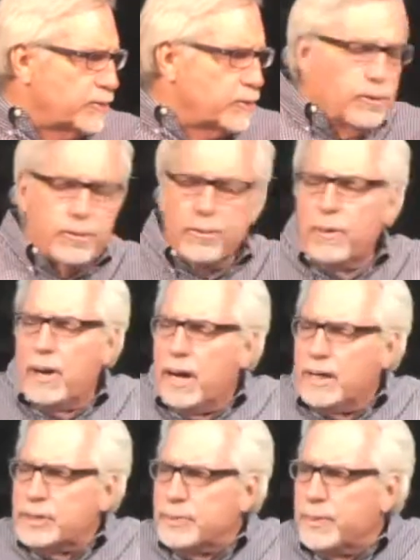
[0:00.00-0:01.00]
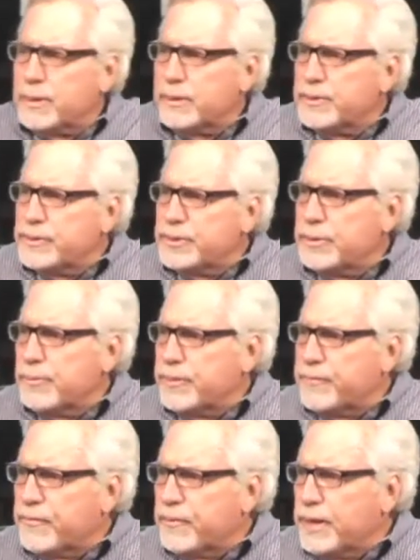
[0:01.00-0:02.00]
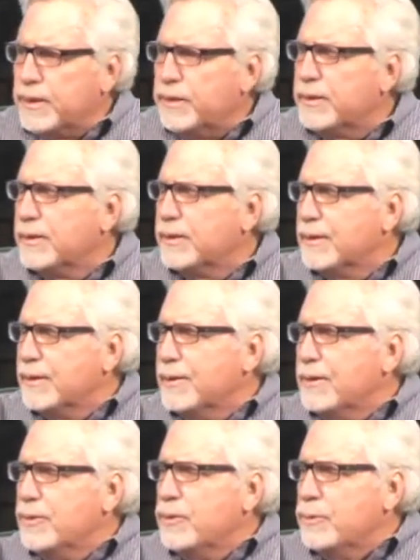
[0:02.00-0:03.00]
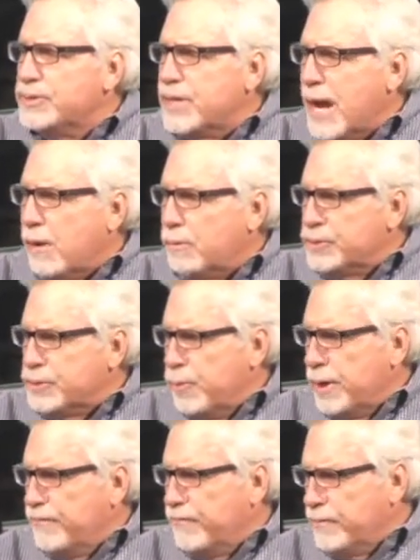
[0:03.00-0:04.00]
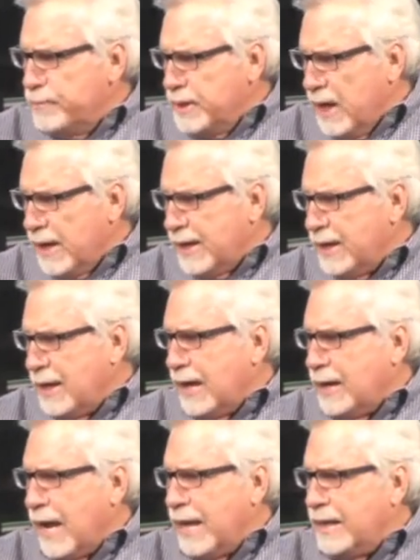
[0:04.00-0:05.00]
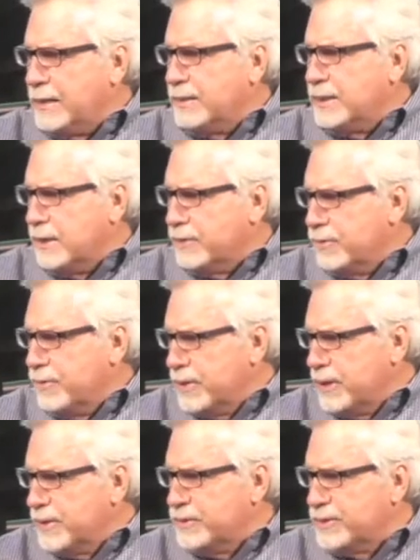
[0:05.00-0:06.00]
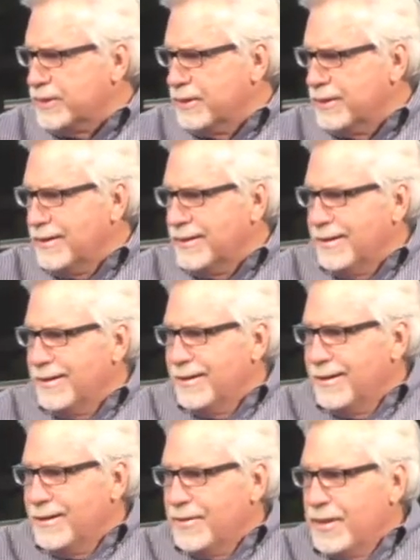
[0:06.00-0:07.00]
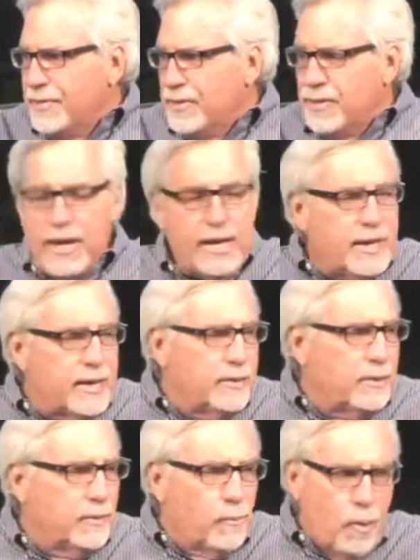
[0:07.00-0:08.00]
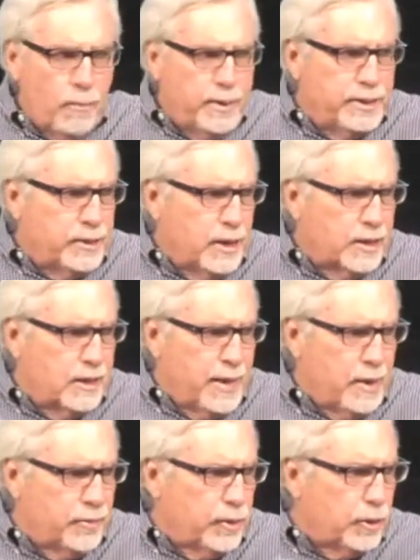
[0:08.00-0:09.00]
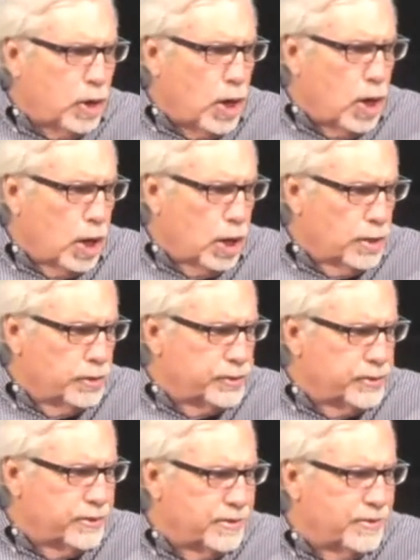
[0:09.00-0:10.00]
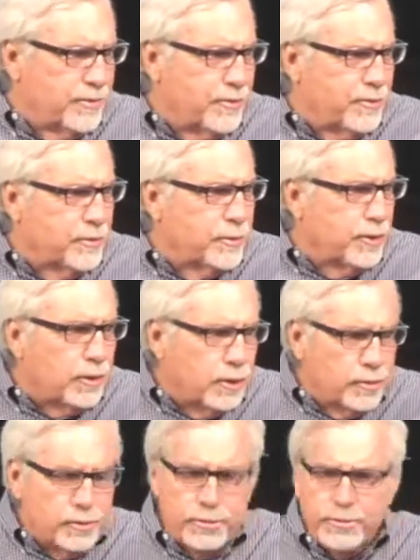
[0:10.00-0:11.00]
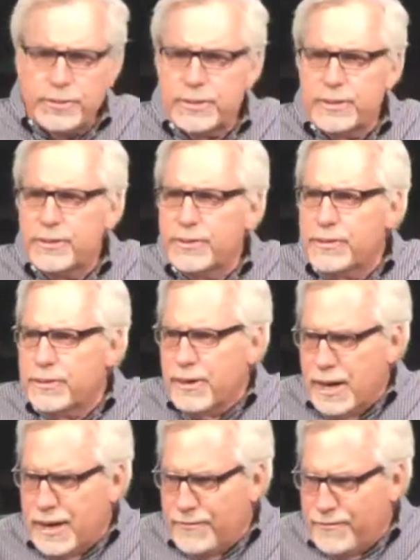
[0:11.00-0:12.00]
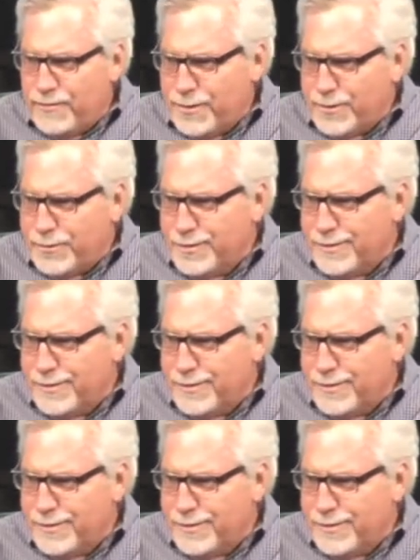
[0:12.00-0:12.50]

to go to a hospital and sit with a friend who is hours away from dying, and I can tell you this that they won't be talking about their cars, their clothes, their iPhone.